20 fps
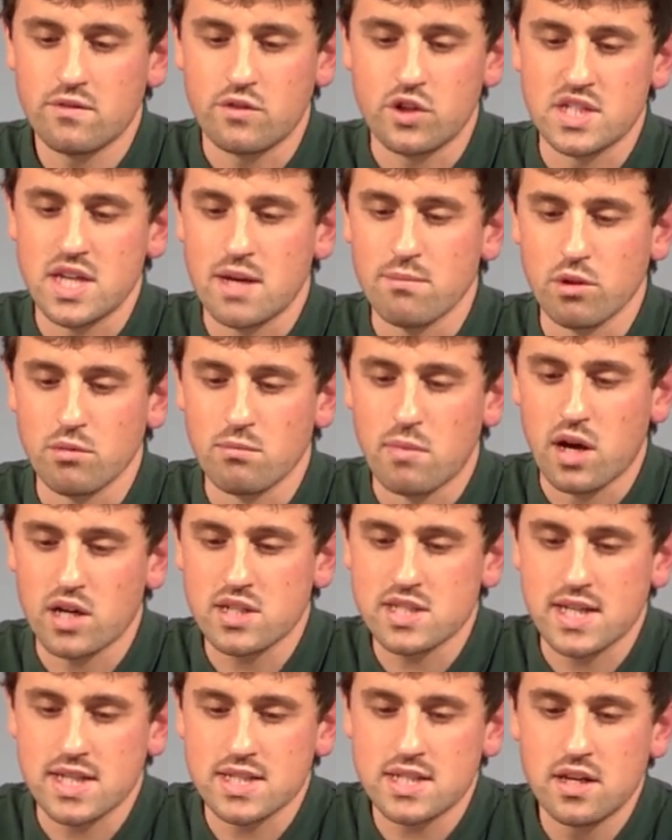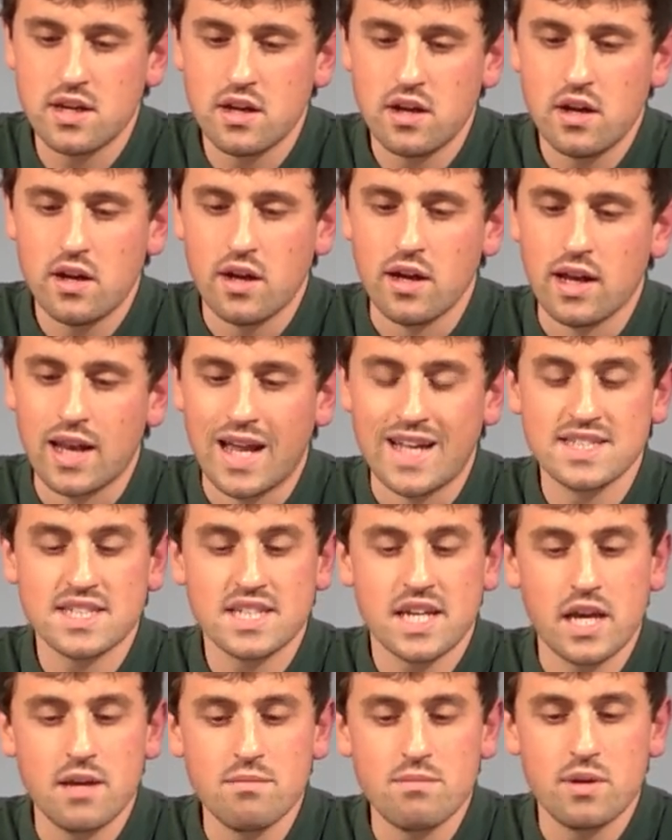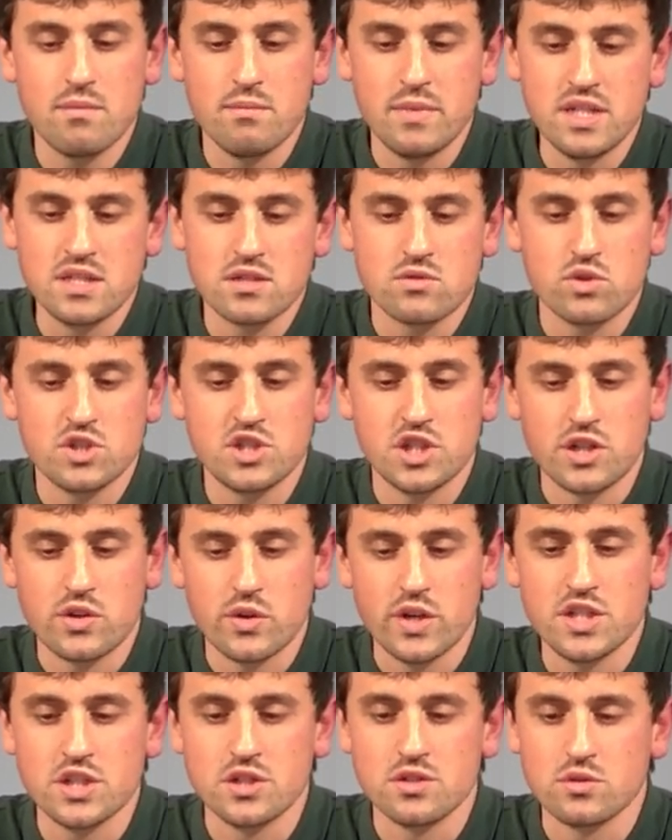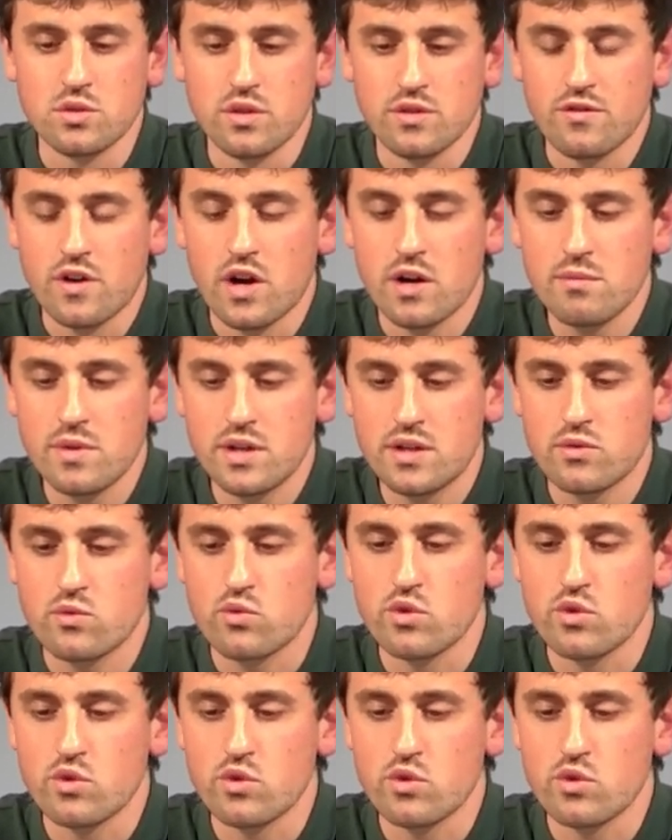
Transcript: For example, Marx says, a landscape means regeneration to the farmer,